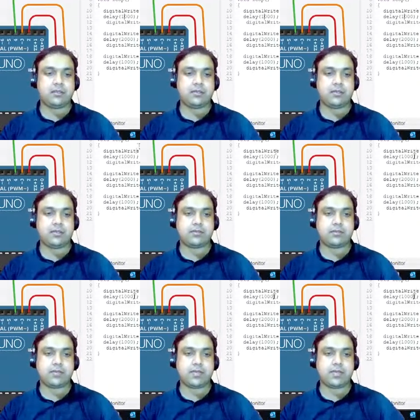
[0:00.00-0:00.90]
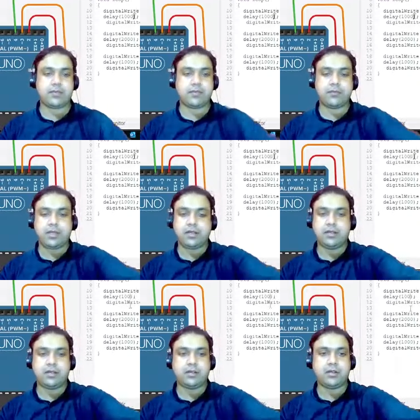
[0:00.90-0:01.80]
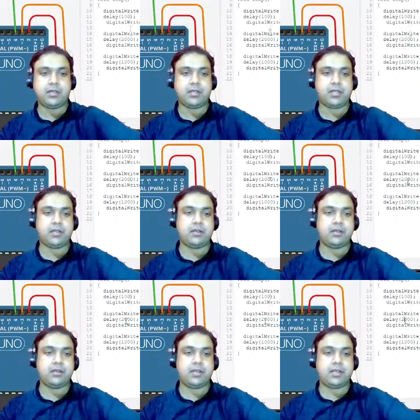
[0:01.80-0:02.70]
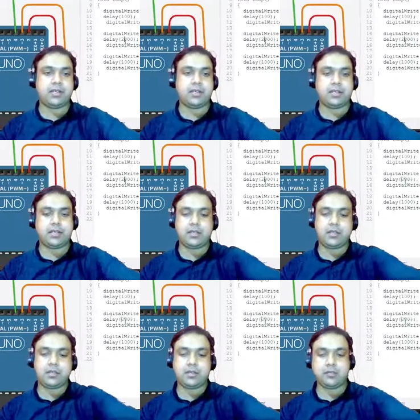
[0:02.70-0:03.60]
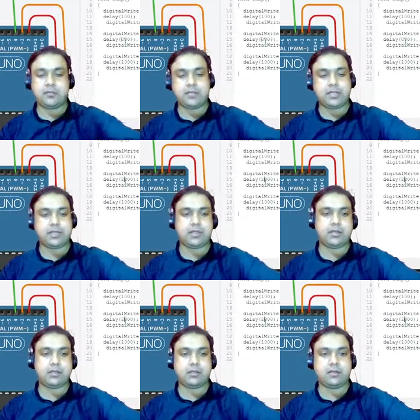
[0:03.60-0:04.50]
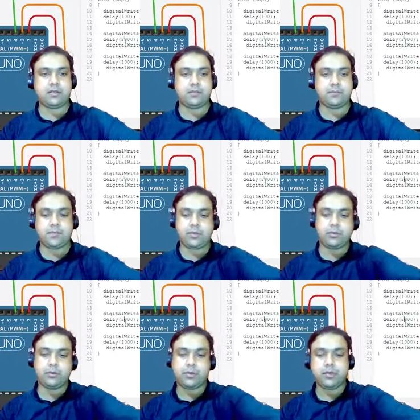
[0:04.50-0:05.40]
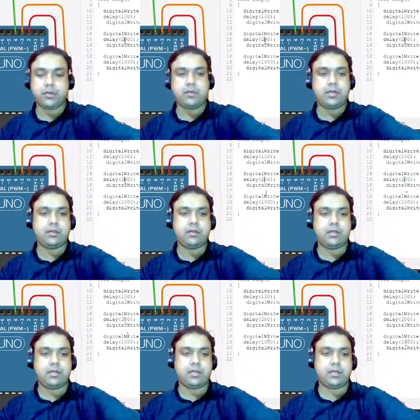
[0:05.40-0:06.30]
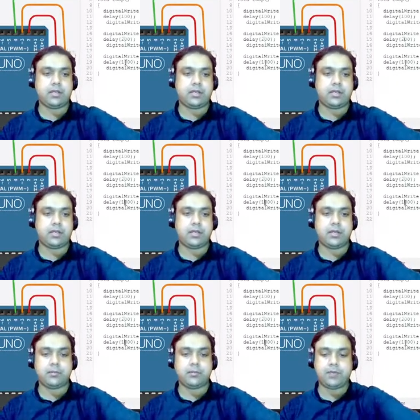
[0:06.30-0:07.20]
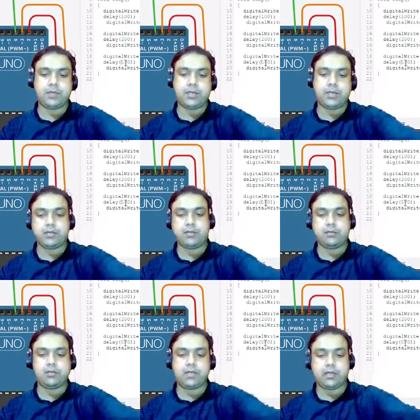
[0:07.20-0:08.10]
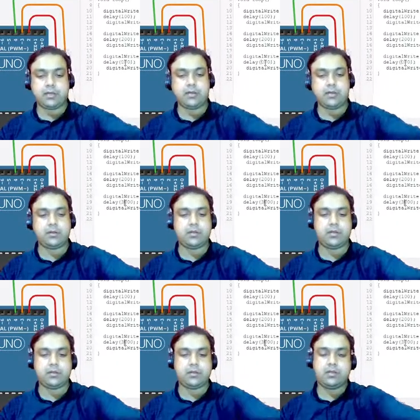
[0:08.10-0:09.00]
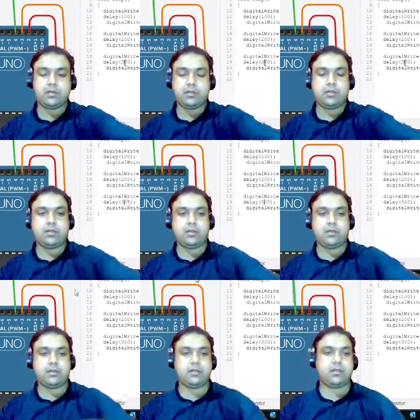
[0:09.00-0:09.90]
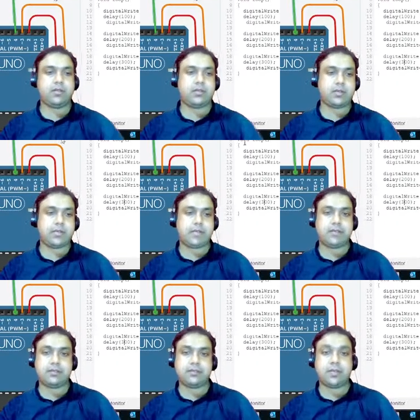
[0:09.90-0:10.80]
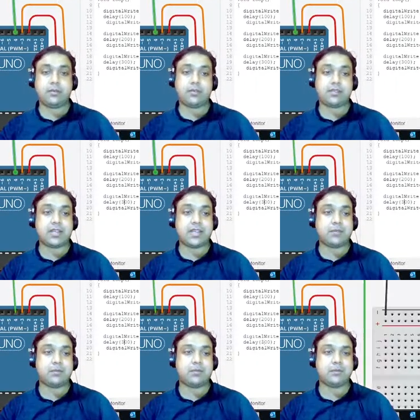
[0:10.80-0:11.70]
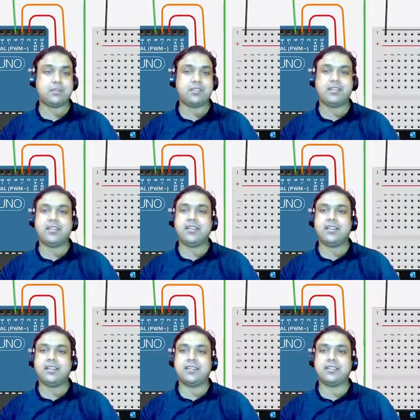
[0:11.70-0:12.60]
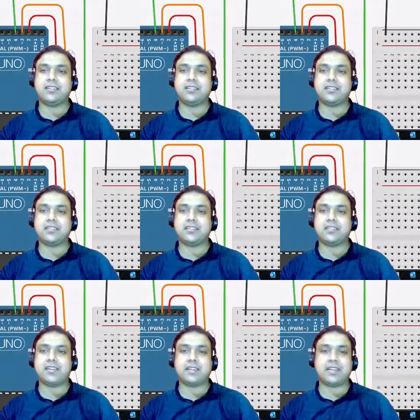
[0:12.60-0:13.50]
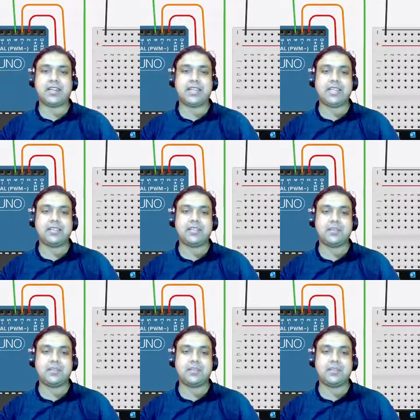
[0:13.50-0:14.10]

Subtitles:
just a second, I'm defining 100 over here, and here I'm defining 200, and here I'm defining 300. Okay, let's see what's gonna happen to the traffic light.